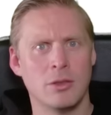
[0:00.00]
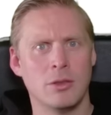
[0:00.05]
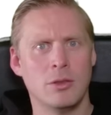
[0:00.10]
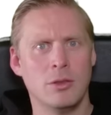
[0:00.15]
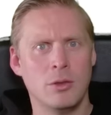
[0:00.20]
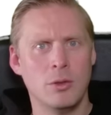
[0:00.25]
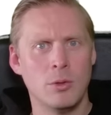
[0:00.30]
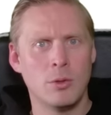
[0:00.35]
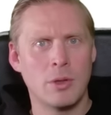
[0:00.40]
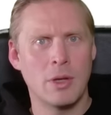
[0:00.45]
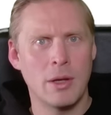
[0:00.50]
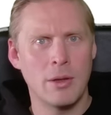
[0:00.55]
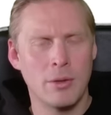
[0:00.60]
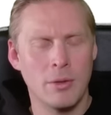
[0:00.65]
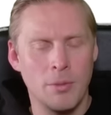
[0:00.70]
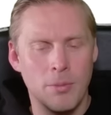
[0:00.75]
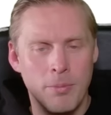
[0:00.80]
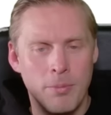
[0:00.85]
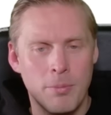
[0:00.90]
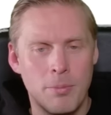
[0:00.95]
you
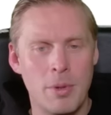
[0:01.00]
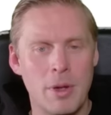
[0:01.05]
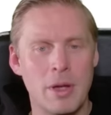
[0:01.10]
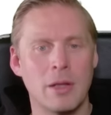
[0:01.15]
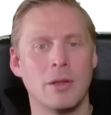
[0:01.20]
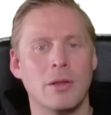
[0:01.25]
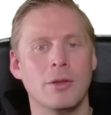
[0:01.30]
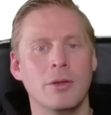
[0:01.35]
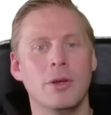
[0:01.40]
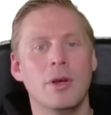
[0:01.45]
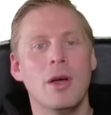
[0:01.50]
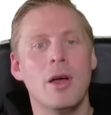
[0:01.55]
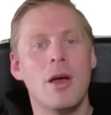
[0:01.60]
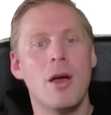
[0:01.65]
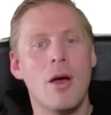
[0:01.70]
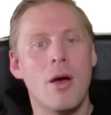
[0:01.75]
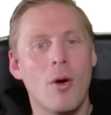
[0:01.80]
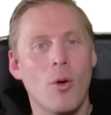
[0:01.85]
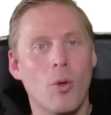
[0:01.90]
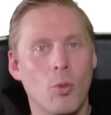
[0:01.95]
can build
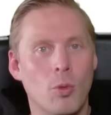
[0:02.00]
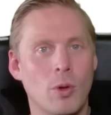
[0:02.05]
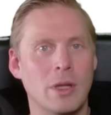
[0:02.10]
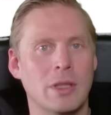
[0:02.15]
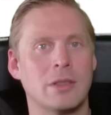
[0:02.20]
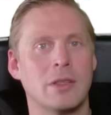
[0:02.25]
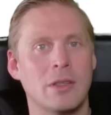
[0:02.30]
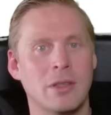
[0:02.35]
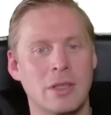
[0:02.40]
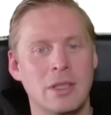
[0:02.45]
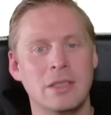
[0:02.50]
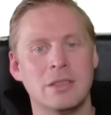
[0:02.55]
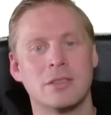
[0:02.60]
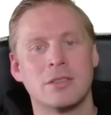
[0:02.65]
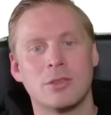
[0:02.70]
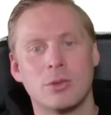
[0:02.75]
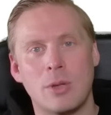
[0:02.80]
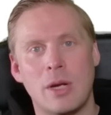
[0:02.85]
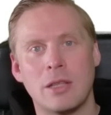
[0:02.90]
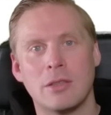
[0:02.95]
with these
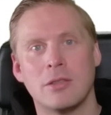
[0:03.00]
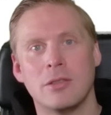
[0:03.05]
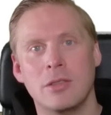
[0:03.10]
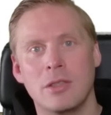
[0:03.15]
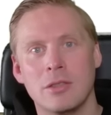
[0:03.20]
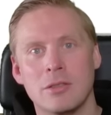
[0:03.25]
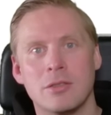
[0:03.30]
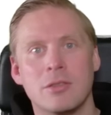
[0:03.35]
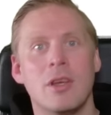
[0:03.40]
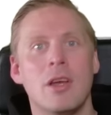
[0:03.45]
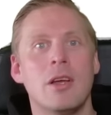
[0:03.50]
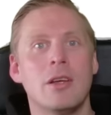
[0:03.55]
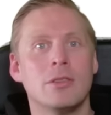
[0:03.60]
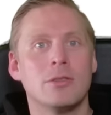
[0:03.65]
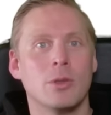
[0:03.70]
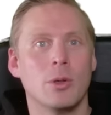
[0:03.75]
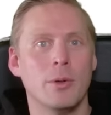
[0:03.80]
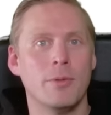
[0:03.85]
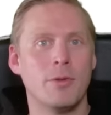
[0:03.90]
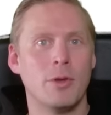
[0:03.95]
strategies.
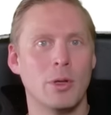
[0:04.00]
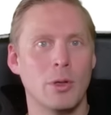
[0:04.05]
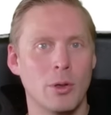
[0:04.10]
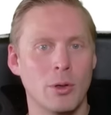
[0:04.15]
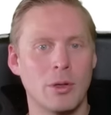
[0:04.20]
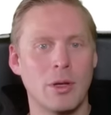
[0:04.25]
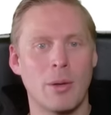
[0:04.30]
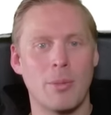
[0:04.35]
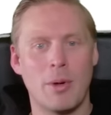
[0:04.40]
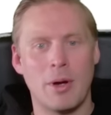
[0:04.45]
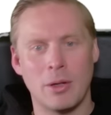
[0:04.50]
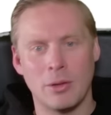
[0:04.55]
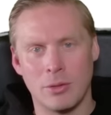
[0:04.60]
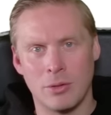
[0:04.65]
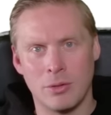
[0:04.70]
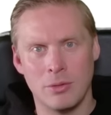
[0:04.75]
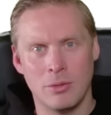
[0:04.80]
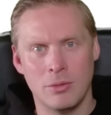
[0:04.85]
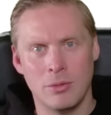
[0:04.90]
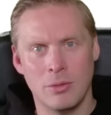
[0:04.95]
So if you look
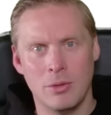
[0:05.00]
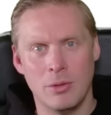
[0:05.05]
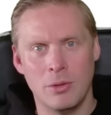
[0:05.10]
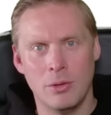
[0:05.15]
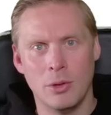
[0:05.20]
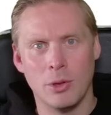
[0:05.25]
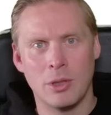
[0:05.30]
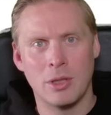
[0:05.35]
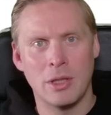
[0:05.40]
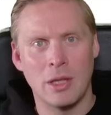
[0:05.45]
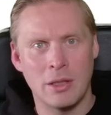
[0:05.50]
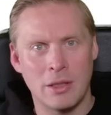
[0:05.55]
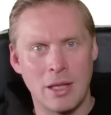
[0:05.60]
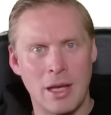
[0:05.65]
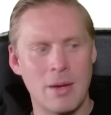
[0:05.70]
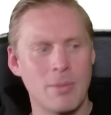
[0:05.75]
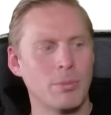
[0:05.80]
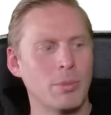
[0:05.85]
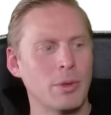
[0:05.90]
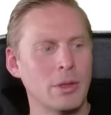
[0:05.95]
about looking at
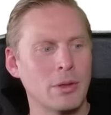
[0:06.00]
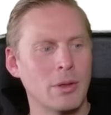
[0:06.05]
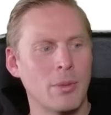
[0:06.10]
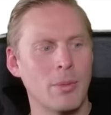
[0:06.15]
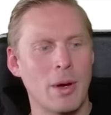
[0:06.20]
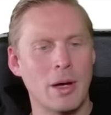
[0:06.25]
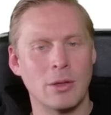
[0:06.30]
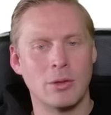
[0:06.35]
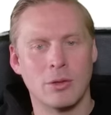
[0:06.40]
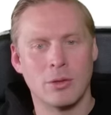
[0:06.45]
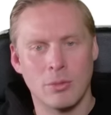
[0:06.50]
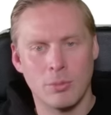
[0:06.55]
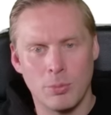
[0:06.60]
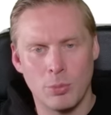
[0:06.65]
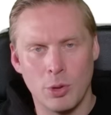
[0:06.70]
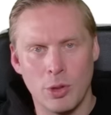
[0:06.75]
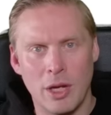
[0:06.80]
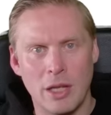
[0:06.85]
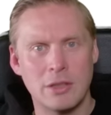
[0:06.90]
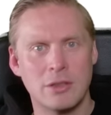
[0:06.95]
template about
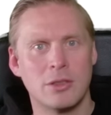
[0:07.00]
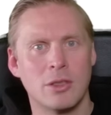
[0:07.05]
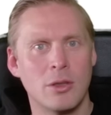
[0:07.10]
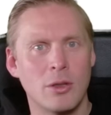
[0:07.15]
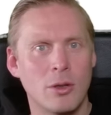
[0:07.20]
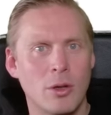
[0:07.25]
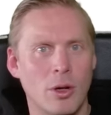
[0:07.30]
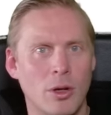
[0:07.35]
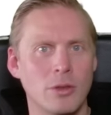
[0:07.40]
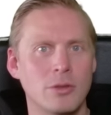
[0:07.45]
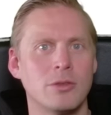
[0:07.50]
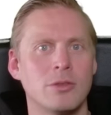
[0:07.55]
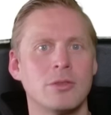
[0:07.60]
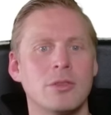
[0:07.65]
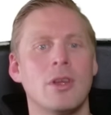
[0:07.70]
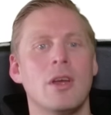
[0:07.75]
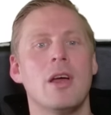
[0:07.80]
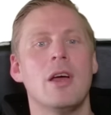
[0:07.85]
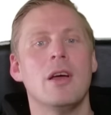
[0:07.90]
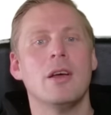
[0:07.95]
production
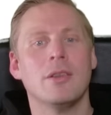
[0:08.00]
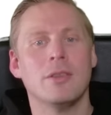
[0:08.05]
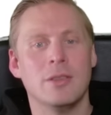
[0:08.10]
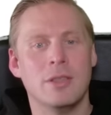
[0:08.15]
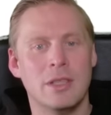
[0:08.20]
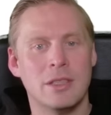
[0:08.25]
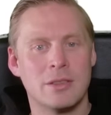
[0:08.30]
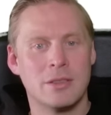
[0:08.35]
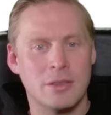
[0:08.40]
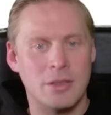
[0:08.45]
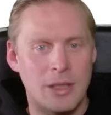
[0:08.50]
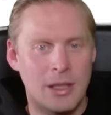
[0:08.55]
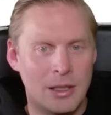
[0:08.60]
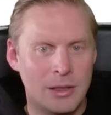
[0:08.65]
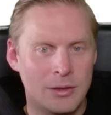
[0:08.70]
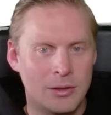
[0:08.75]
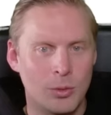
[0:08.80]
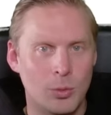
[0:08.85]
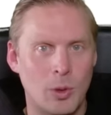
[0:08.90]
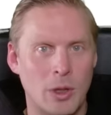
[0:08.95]
cost, this
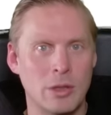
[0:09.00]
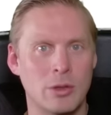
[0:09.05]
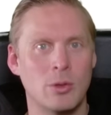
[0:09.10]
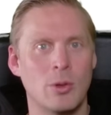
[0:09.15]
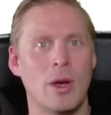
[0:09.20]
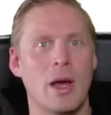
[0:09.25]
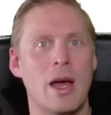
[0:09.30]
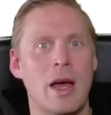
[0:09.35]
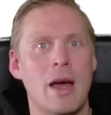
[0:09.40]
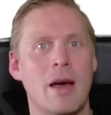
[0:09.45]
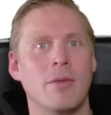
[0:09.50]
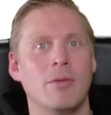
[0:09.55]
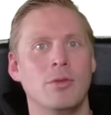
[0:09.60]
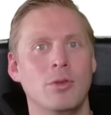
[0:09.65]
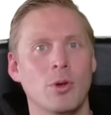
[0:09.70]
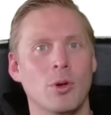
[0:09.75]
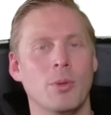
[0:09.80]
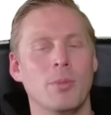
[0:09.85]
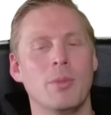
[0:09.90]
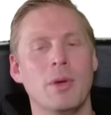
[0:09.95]
is what you have,
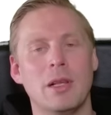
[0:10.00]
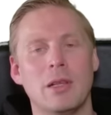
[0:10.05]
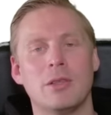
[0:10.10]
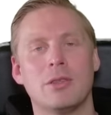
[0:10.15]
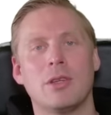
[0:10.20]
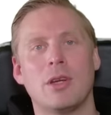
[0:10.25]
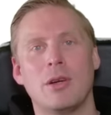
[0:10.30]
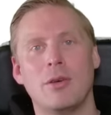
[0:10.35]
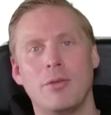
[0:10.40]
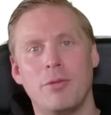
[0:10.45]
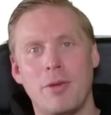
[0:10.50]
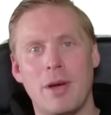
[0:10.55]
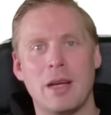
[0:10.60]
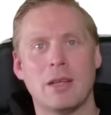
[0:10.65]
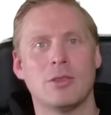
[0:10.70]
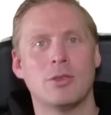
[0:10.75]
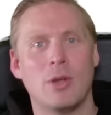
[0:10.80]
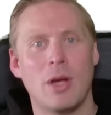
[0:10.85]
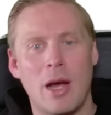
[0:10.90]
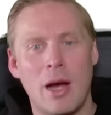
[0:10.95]
your military
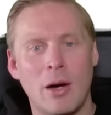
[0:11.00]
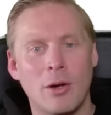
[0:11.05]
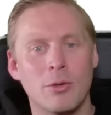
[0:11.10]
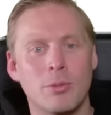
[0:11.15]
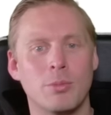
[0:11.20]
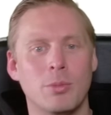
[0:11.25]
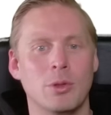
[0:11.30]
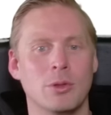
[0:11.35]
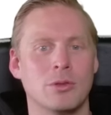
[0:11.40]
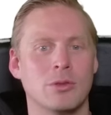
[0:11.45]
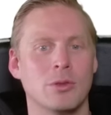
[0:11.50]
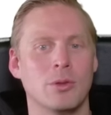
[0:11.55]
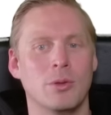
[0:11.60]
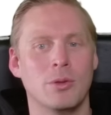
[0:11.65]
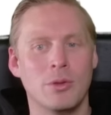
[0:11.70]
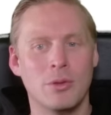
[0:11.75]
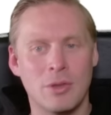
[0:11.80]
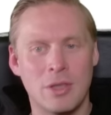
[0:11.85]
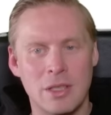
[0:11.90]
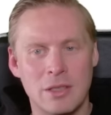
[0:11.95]
factory output. So
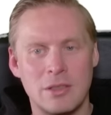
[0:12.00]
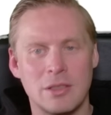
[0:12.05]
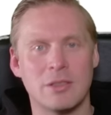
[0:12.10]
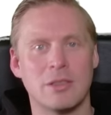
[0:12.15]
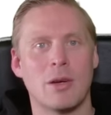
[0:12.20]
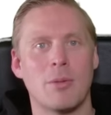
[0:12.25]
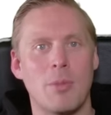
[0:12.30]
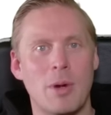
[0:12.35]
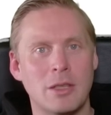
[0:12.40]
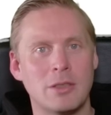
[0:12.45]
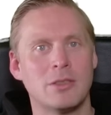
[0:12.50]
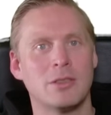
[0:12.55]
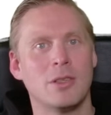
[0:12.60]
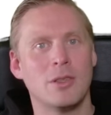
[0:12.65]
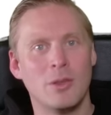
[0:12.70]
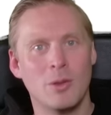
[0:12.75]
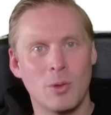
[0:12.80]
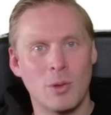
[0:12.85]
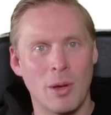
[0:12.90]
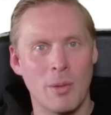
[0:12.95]
this is how much
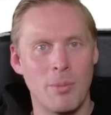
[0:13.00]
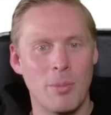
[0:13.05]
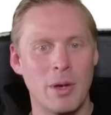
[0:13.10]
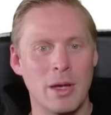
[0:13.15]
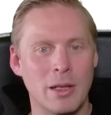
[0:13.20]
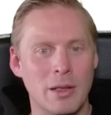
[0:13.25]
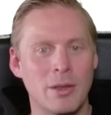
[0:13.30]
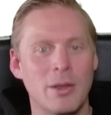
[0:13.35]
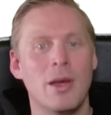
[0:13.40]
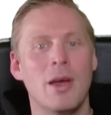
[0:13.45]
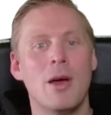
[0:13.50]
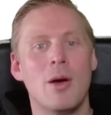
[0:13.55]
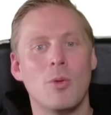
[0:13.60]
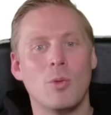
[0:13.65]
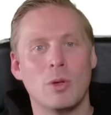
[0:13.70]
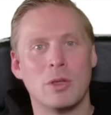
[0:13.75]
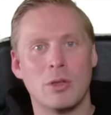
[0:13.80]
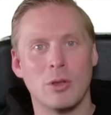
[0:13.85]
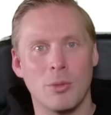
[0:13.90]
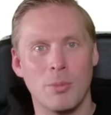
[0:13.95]
you can build
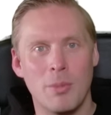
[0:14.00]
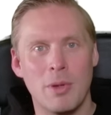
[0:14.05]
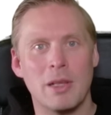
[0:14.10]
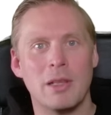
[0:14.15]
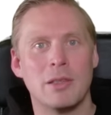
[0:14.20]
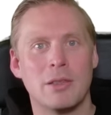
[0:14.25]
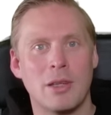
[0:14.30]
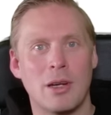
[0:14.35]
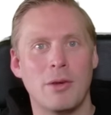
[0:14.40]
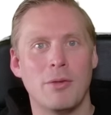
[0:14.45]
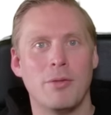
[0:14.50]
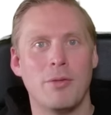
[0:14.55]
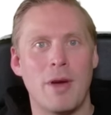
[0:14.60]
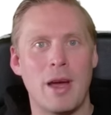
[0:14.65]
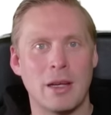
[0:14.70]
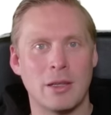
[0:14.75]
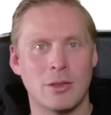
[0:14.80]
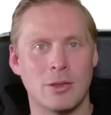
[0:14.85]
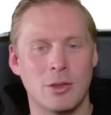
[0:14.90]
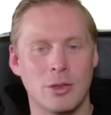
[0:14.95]
with your military
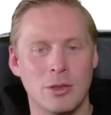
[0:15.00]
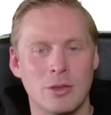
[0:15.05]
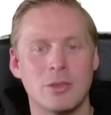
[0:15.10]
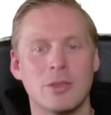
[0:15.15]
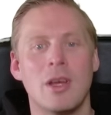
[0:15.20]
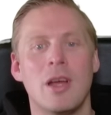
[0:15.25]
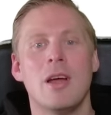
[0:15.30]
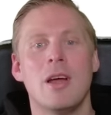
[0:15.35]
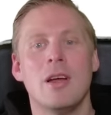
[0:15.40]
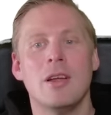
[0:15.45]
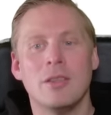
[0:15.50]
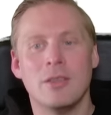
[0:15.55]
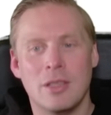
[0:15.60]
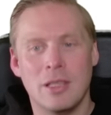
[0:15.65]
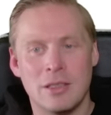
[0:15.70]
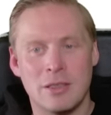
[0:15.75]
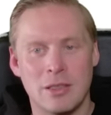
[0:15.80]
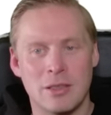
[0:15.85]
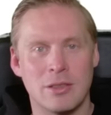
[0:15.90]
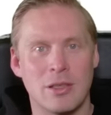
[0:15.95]
factories.
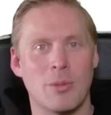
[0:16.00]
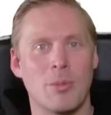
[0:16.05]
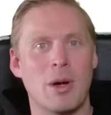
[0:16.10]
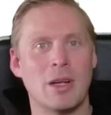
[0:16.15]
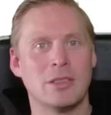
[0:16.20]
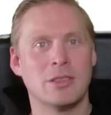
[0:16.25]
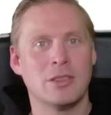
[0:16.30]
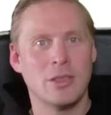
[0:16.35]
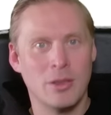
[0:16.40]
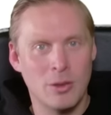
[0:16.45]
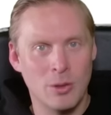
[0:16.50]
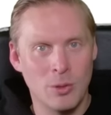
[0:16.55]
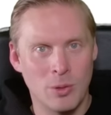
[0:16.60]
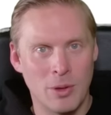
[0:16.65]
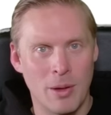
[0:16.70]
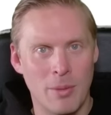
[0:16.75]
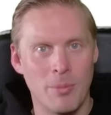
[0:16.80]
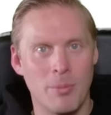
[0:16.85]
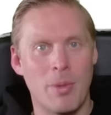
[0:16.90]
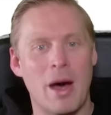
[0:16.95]
This is how much you
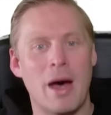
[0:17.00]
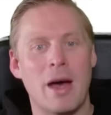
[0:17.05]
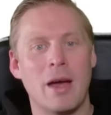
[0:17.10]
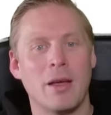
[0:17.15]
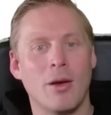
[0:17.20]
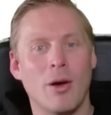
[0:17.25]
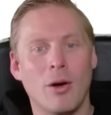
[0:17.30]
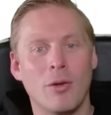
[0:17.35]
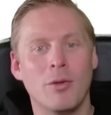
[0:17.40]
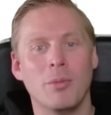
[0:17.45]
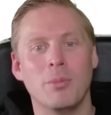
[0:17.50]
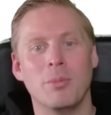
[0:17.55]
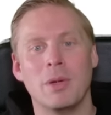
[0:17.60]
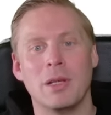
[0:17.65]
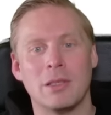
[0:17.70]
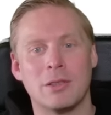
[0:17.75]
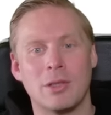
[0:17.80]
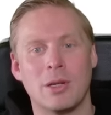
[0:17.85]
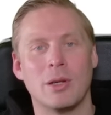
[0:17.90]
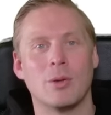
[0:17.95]
can buy of
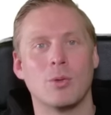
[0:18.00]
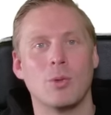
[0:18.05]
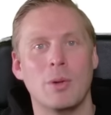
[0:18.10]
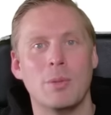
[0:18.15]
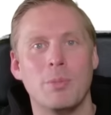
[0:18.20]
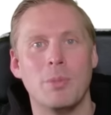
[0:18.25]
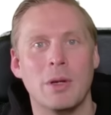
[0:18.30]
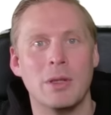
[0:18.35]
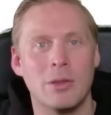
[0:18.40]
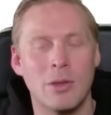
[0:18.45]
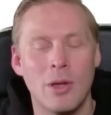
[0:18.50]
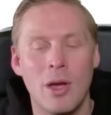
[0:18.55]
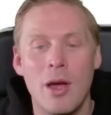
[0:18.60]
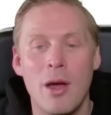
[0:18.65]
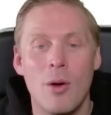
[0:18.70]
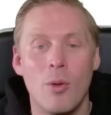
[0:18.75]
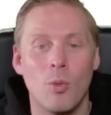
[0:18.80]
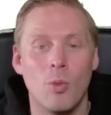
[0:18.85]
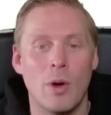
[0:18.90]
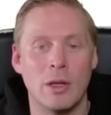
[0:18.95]
military equipment
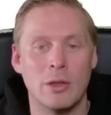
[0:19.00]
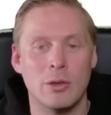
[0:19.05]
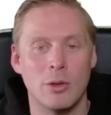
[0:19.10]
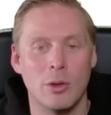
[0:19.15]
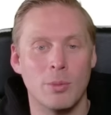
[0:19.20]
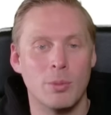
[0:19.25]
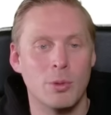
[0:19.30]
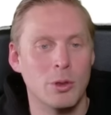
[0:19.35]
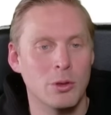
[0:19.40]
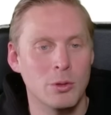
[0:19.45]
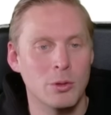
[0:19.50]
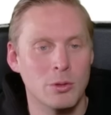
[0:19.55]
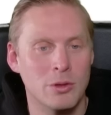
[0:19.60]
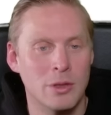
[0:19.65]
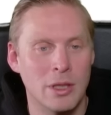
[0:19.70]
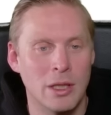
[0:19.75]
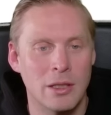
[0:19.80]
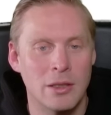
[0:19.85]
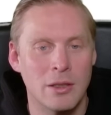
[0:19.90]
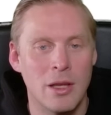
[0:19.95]
when you're
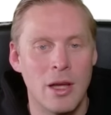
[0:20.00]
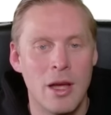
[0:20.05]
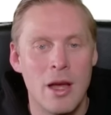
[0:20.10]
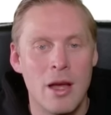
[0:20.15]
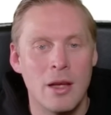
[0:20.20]
producing it.